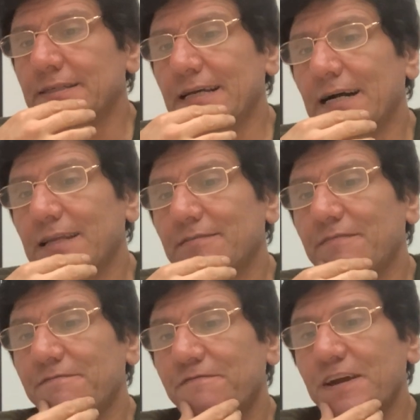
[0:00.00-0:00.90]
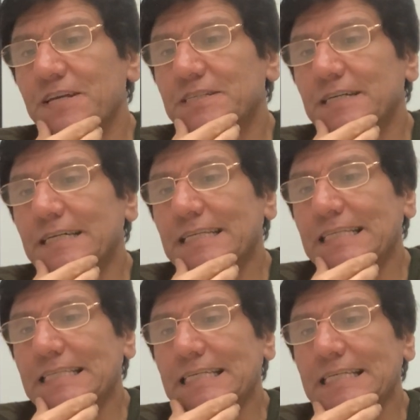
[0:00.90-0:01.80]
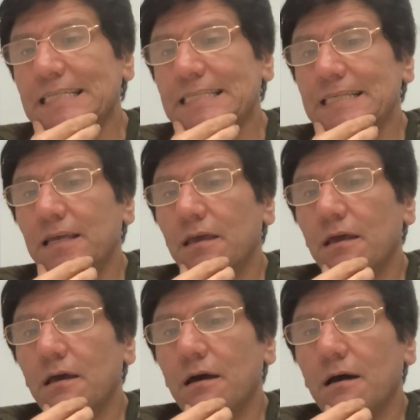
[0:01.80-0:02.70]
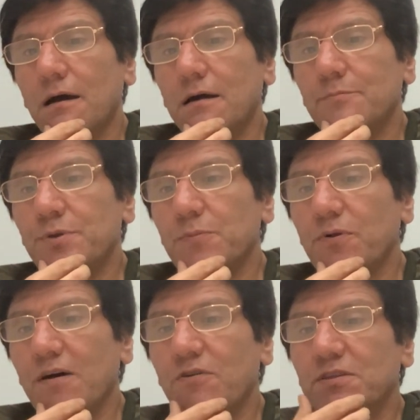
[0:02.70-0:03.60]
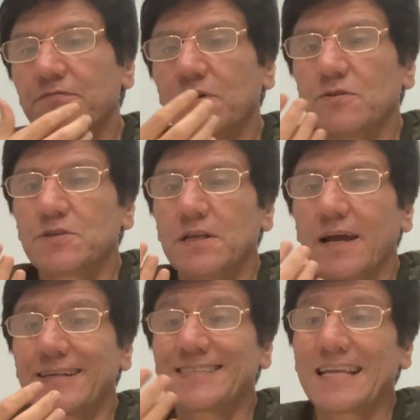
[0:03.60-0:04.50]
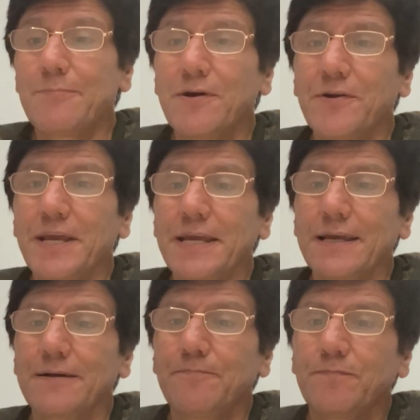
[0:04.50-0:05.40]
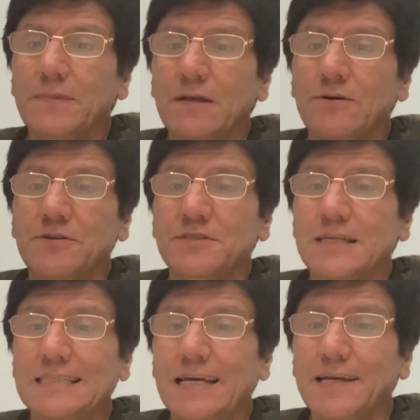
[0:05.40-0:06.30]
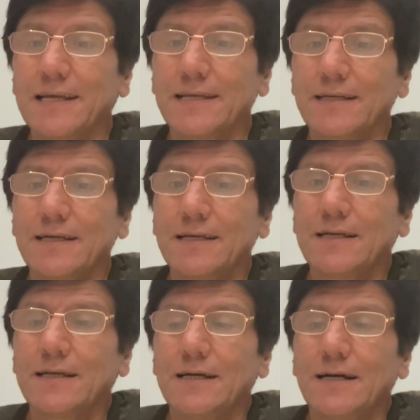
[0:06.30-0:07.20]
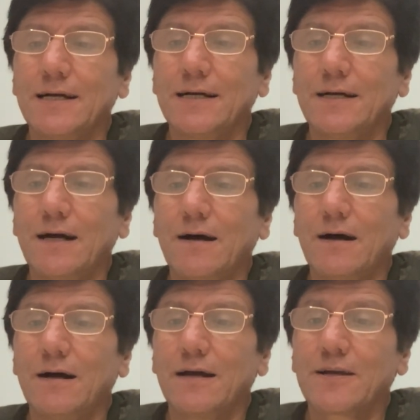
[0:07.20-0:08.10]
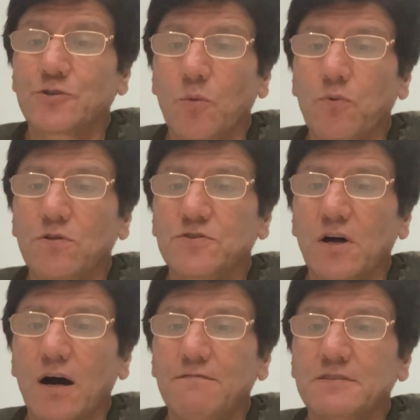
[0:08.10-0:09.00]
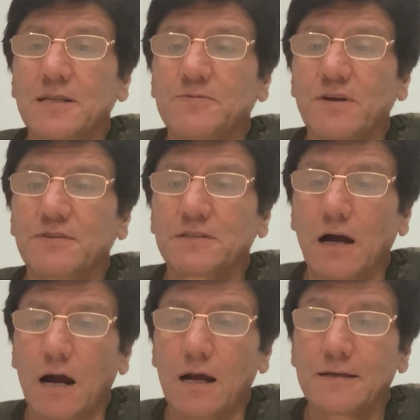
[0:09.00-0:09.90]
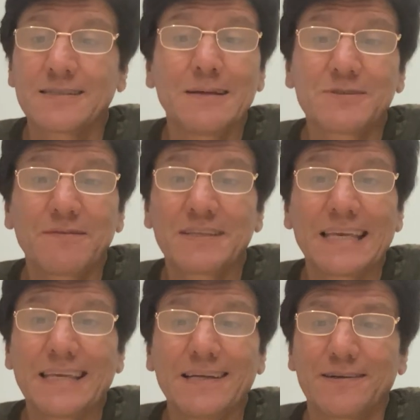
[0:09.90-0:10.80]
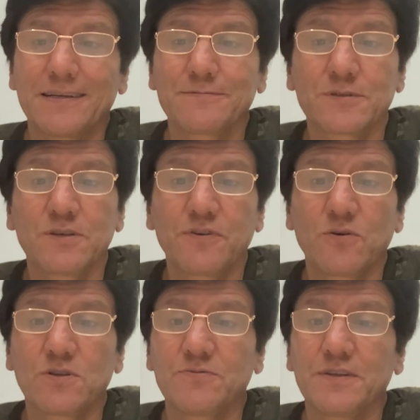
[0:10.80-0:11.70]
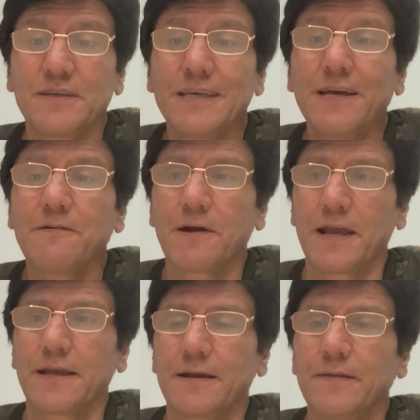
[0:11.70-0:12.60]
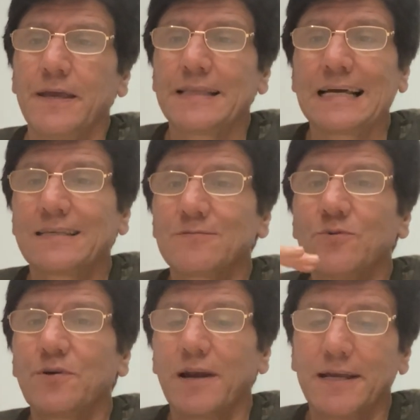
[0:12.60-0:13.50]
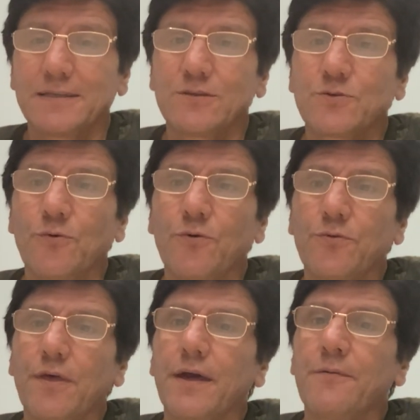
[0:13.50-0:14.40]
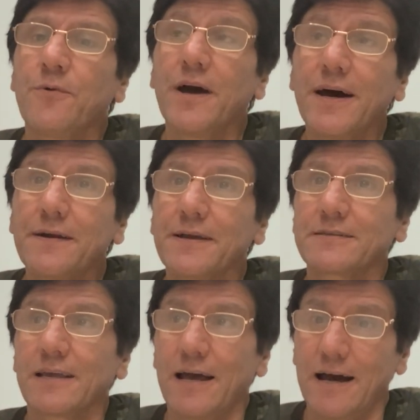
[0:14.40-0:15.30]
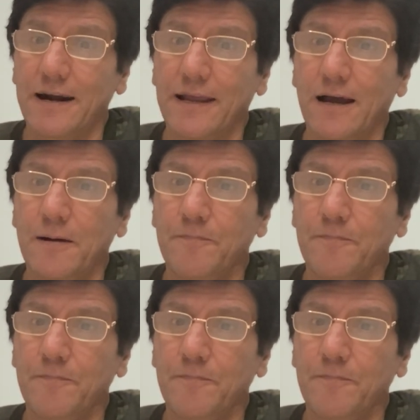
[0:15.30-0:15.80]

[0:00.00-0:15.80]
a kind of aphasia that is people have got difficulty like stammering or stuttering. Examples of slips of the tongue. Slips of the ear is difficulty with hearing. That is more related to the larynx area.